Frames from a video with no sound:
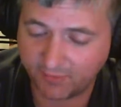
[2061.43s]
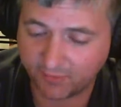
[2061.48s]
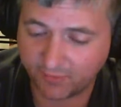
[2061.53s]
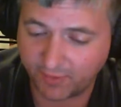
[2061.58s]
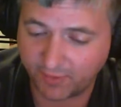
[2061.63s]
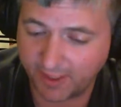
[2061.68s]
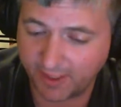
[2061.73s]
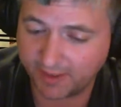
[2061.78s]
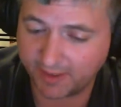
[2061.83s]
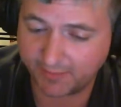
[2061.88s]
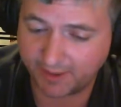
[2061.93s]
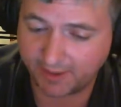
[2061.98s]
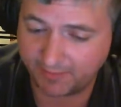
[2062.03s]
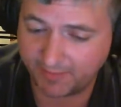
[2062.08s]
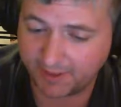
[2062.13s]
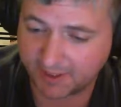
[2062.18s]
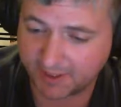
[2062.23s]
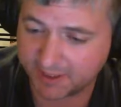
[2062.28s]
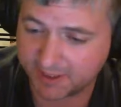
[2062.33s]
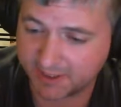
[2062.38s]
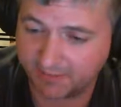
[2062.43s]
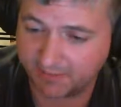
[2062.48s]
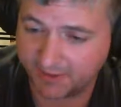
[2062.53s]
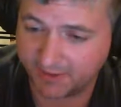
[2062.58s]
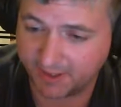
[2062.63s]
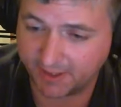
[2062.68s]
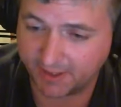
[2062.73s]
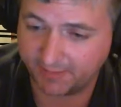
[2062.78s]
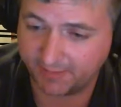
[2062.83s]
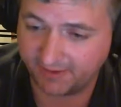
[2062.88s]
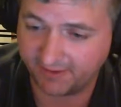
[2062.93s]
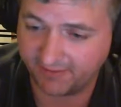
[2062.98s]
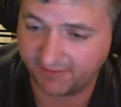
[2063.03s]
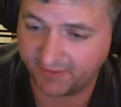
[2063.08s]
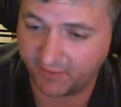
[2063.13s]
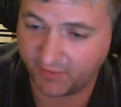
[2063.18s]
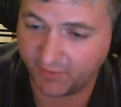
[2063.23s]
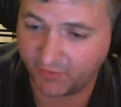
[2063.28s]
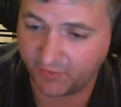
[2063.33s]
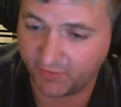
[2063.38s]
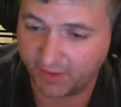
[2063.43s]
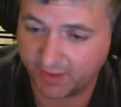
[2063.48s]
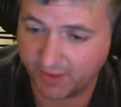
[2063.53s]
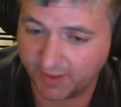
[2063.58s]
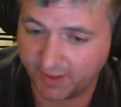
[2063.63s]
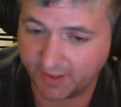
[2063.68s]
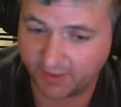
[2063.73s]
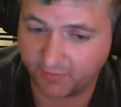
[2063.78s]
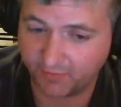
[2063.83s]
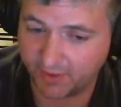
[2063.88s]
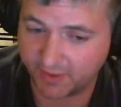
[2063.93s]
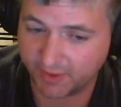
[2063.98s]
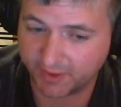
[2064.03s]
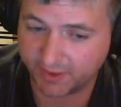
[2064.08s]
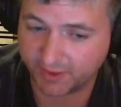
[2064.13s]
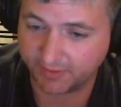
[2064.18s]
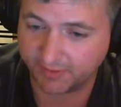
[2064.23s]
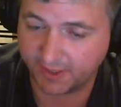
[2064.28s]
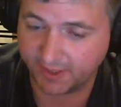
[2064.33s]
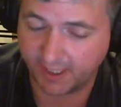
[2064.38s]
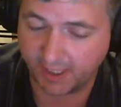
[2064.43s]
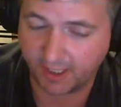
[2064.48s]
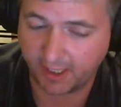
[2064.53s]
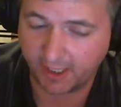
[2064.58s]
randomly picks something on my phone that it wants to play,